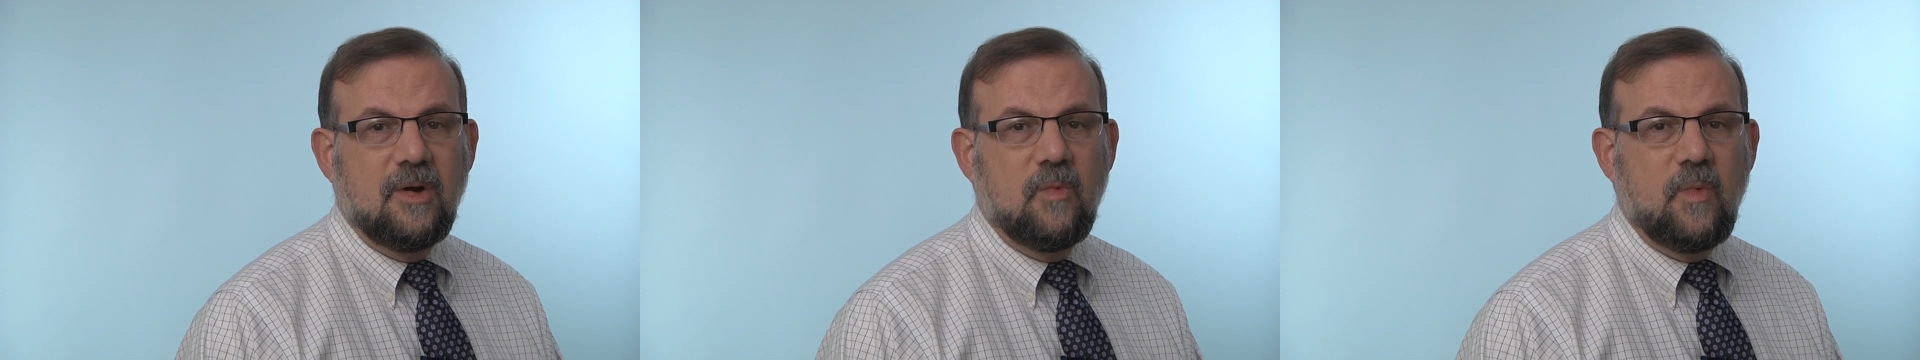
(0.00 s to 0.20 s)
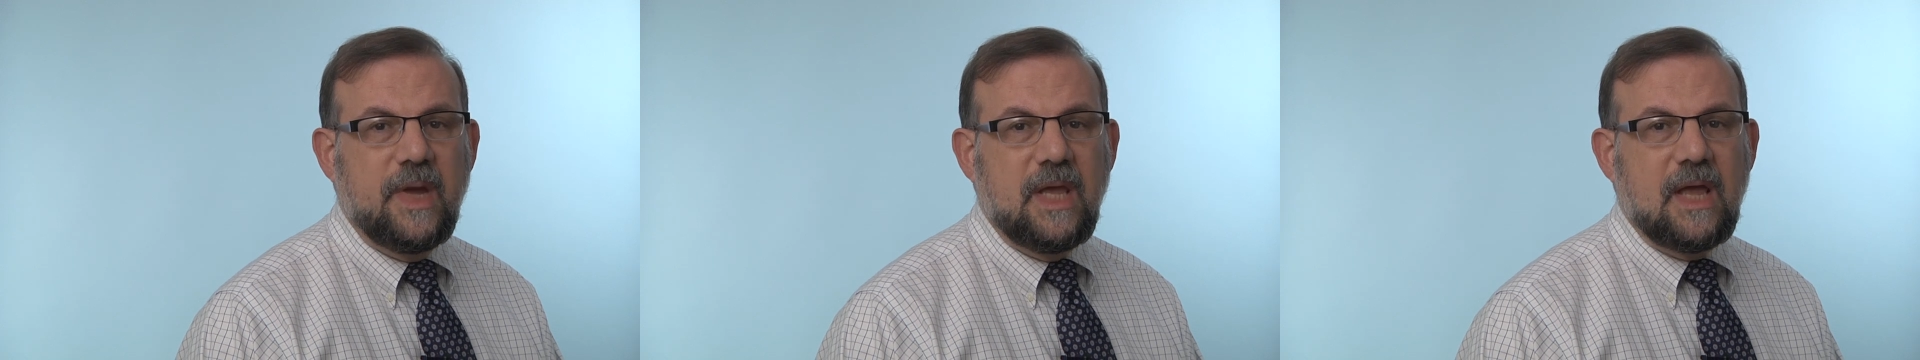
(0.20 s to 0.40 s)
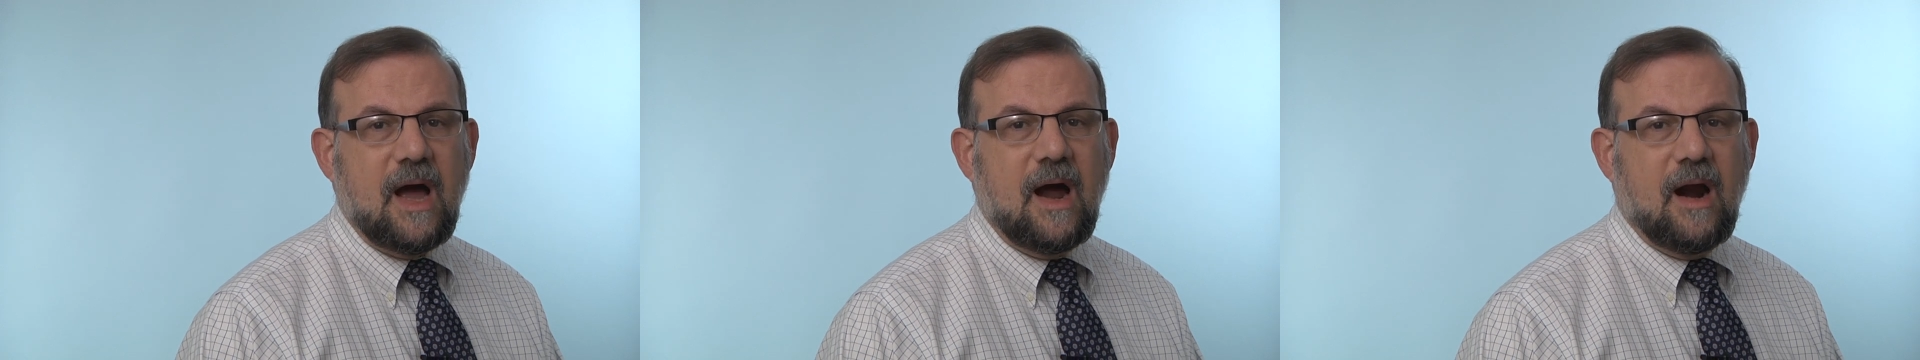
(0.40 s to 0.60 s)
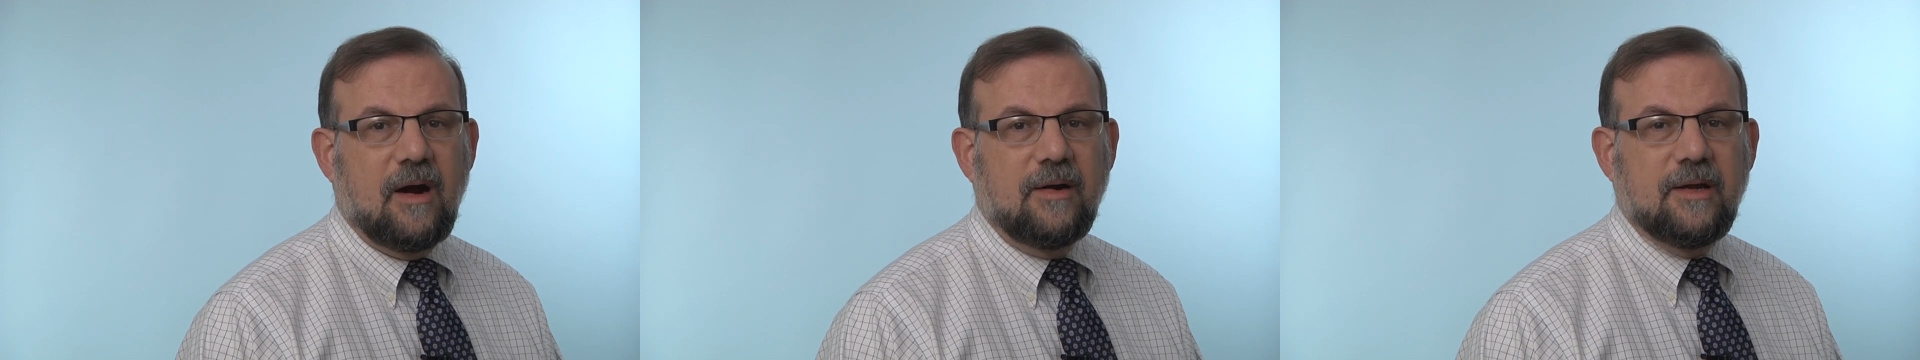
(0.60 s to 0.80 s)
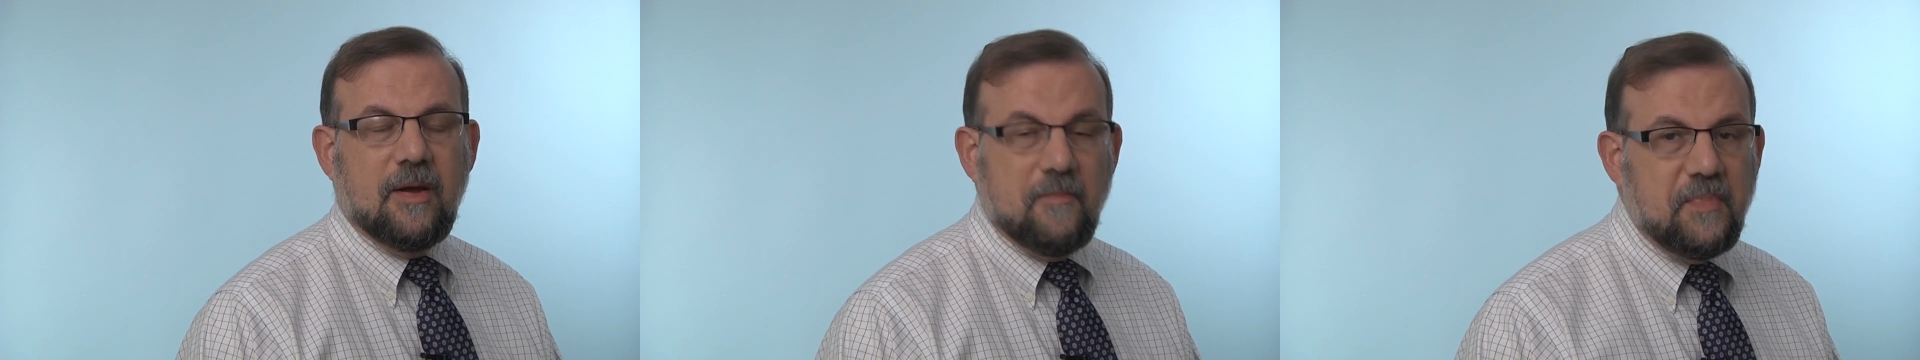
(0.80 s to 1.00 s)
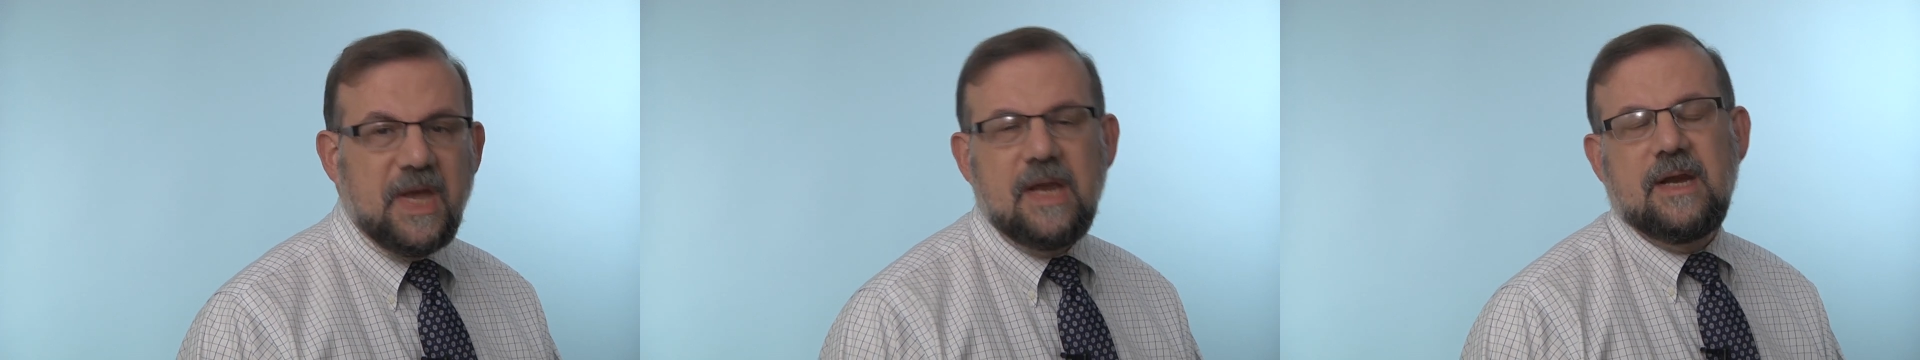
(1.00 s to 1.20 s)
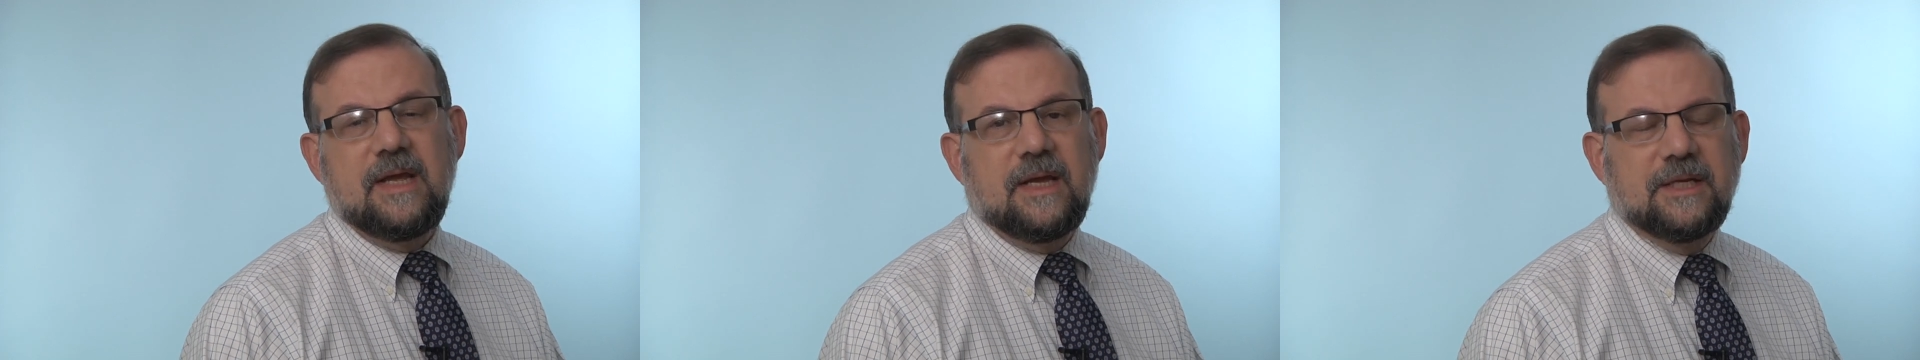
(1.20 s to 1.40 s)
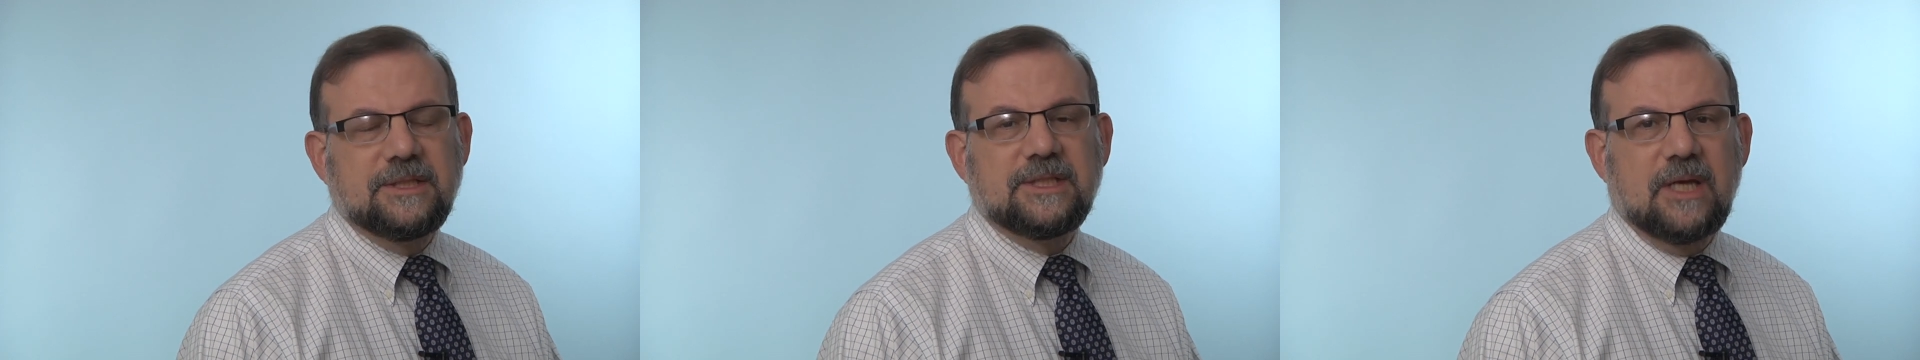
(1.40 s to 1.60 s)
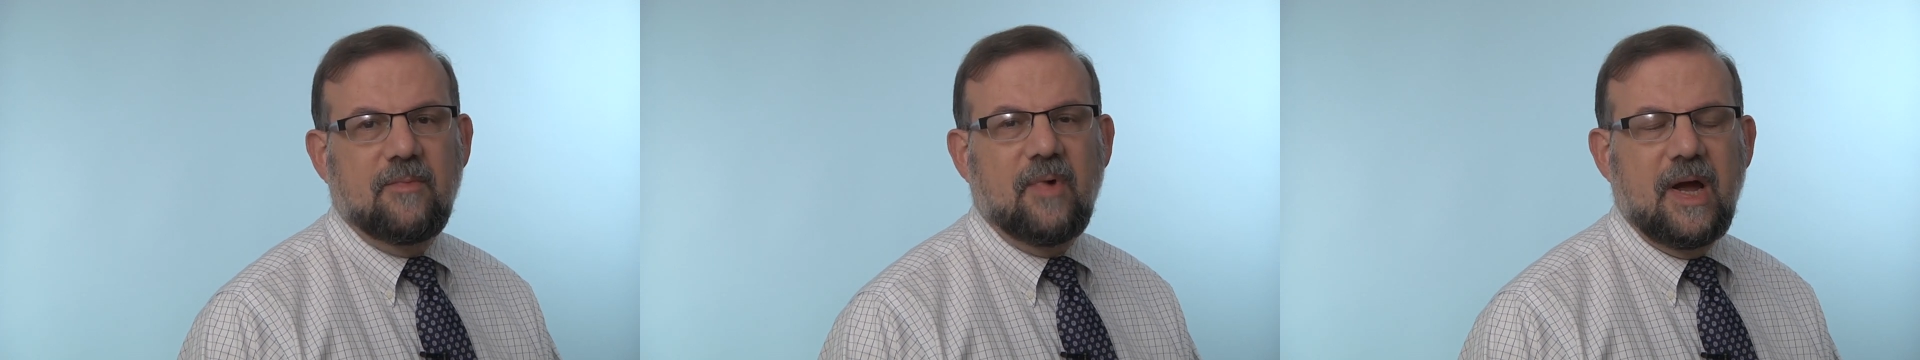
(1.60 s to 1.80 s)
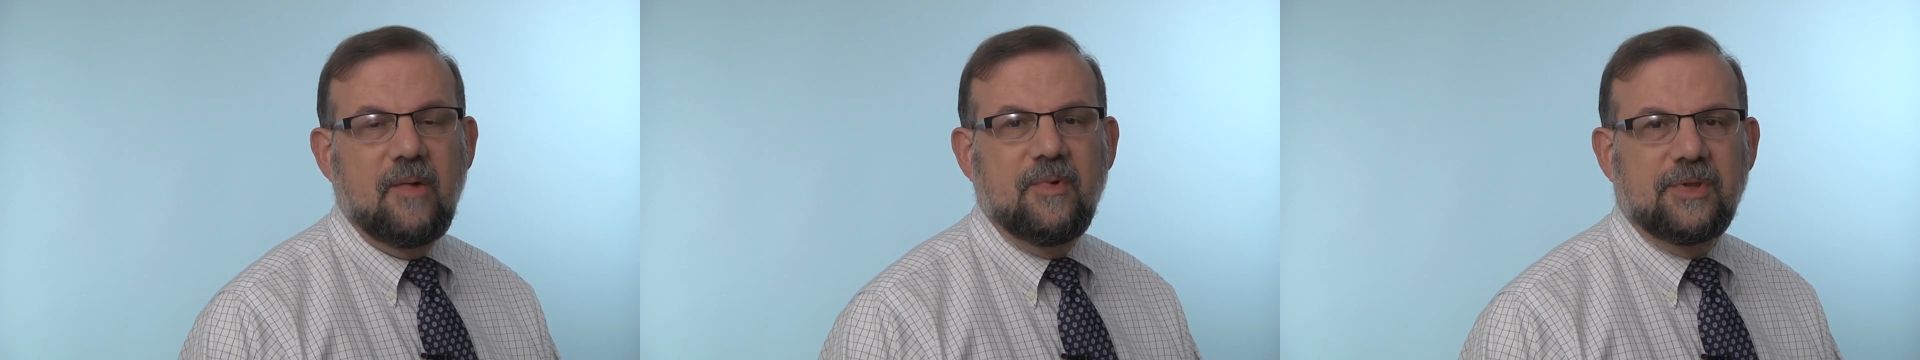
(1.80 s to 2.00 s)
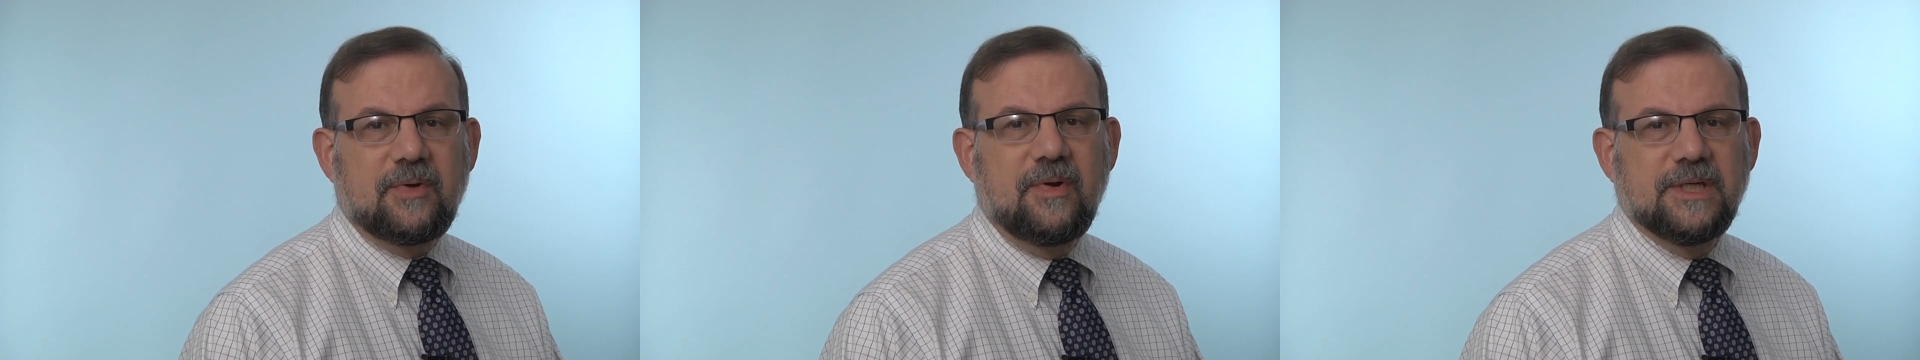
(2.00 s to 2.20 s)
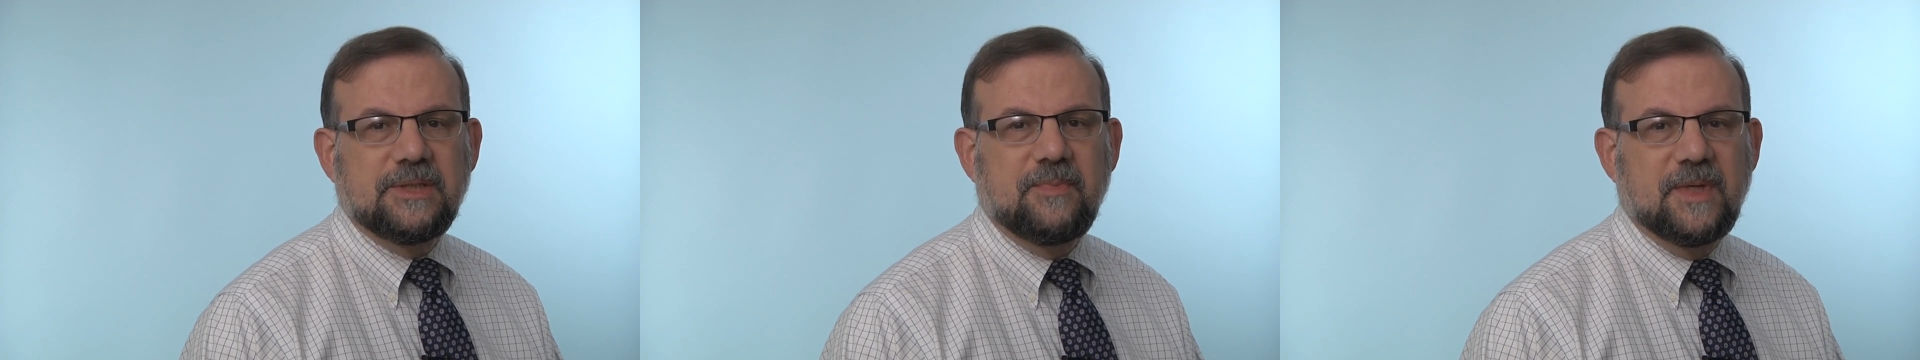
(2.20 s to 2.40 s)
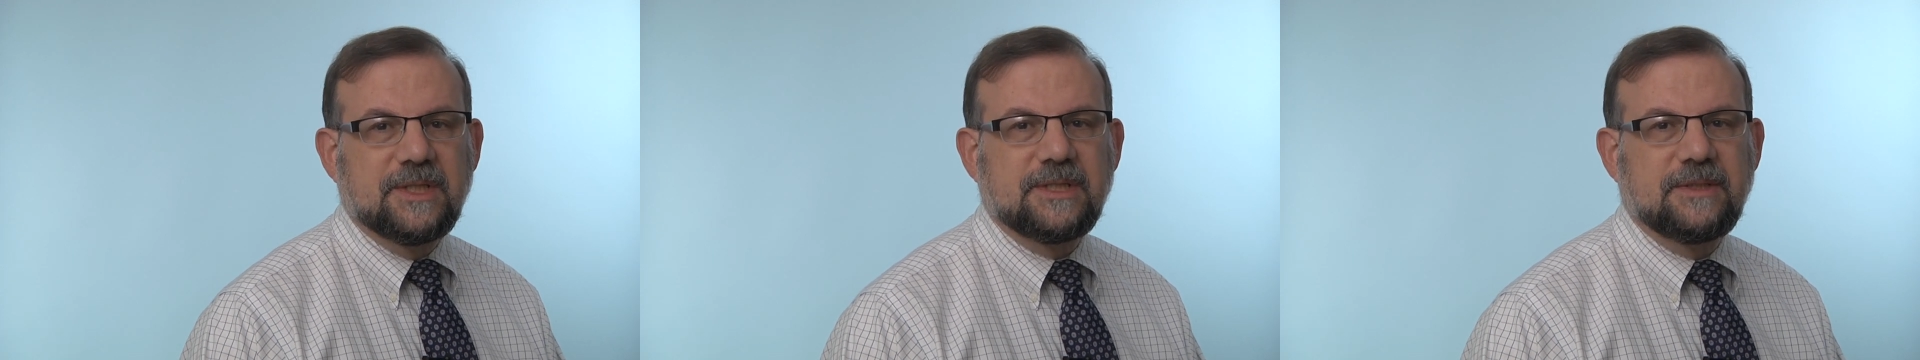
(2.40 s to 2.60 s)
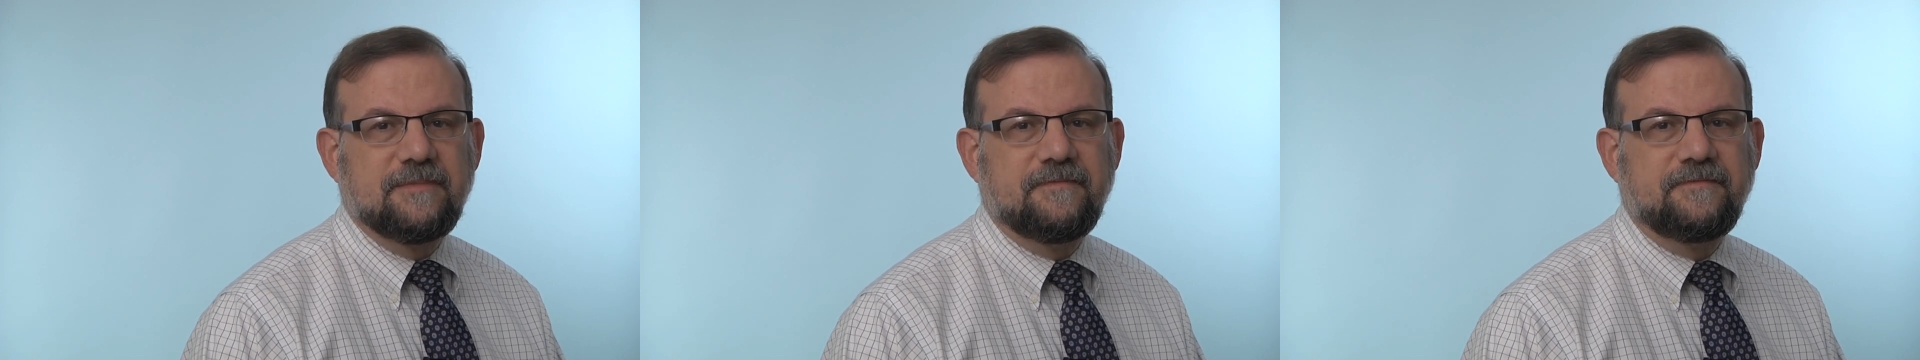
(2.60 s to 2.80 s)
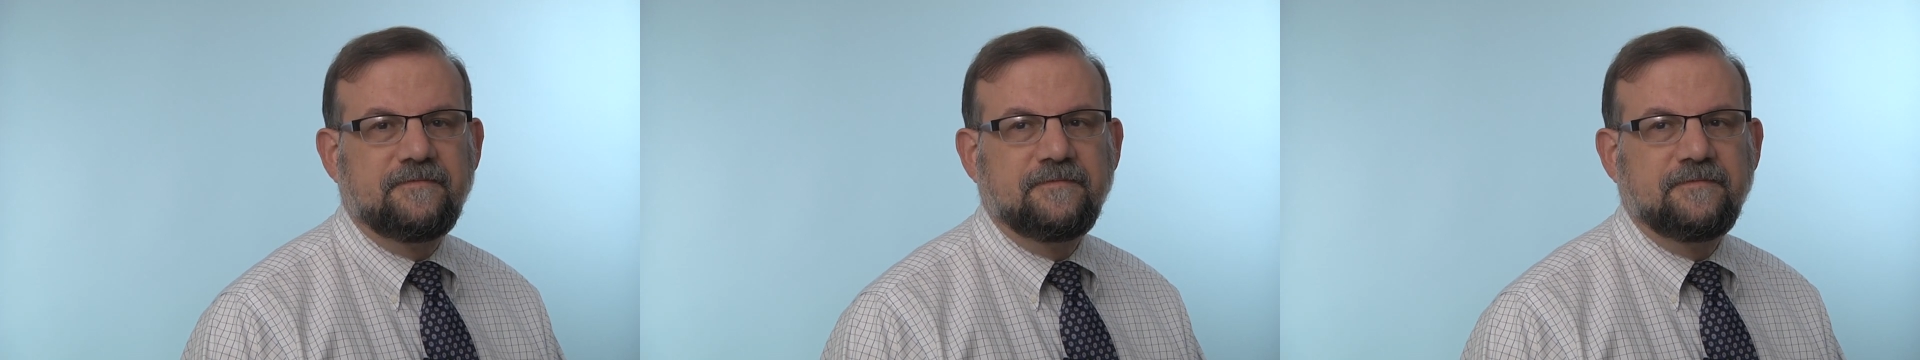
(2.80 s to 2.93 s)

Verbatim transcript: we are competing in some way with Christmas.